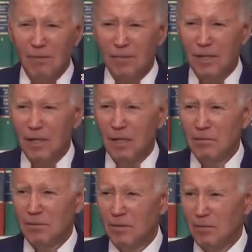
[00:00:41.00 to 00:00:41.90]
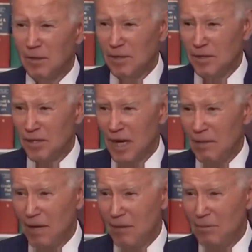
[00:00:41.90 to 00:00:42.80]
I've become, in the
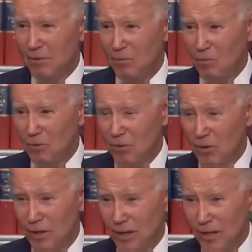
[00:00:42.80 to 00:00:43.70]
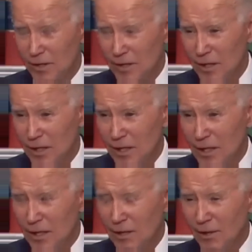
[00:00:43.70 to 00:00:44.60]
time I've been doing this,
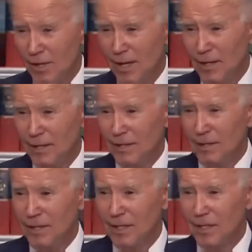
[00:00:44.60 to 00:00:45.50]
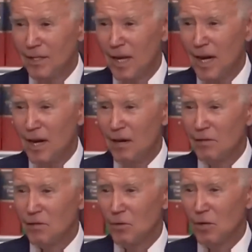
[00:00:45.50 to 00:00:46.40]
than the
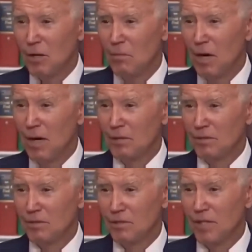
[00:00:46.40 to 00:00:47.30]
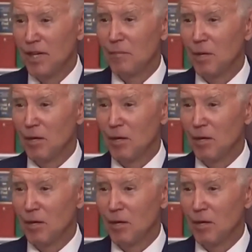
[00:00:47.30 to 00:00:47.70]
entire square miles of the state of